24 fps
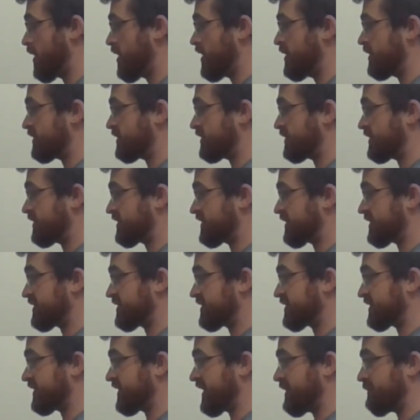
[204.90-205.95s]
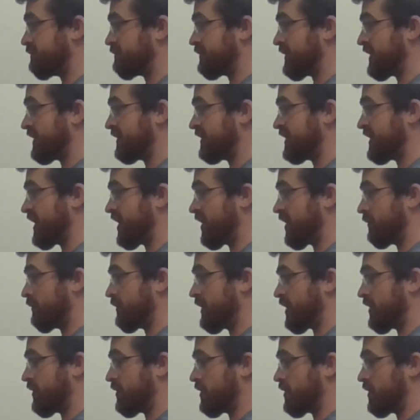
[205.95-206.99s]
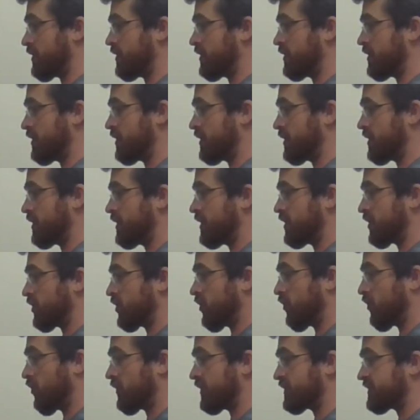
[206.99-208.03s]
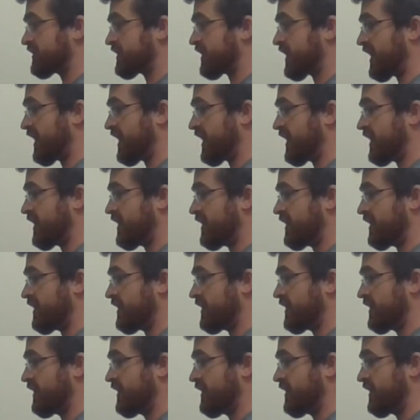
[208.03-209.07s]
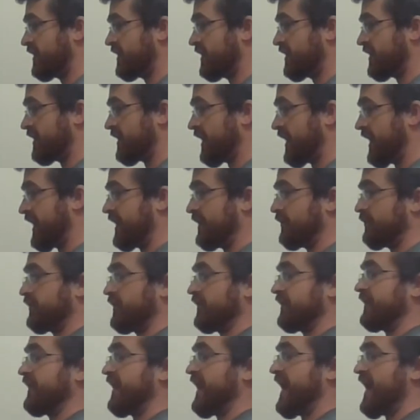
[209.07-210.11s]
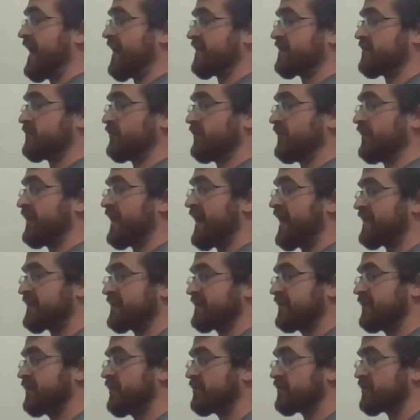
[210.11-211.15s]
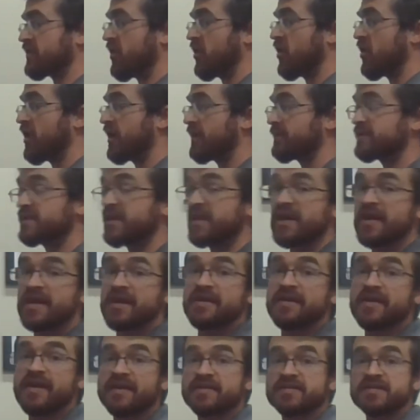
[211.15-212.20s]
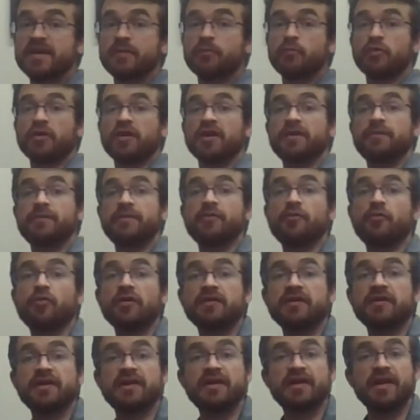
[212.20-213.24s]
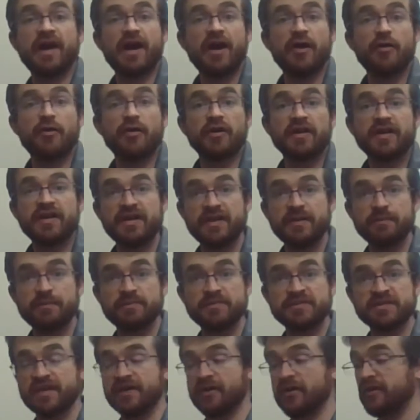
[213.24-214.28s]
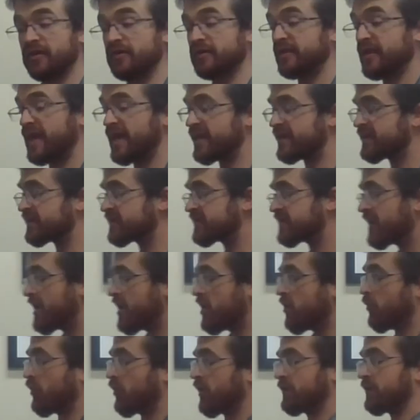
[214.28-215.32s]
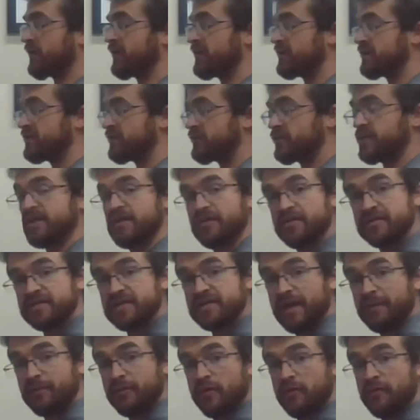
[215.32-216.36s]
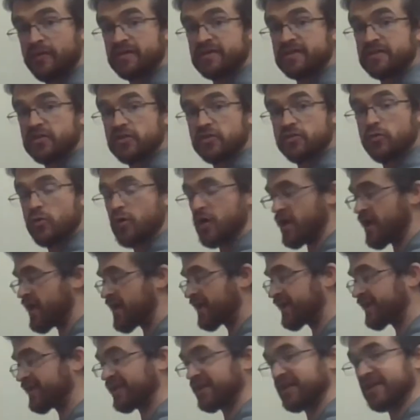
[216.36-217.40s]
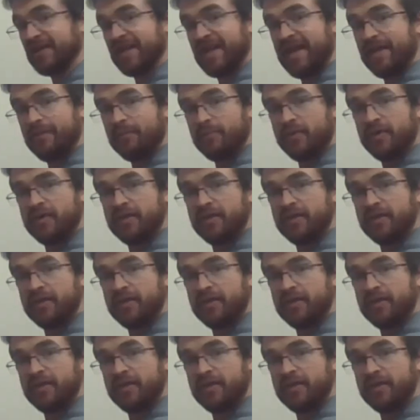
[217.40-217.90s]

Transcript: So just a slight bend of the elbow, core is tight, and relax. Relaxing those arms. Next up, we're going to be working our hips and our legs. What I'm going to do here is I'm going to clamp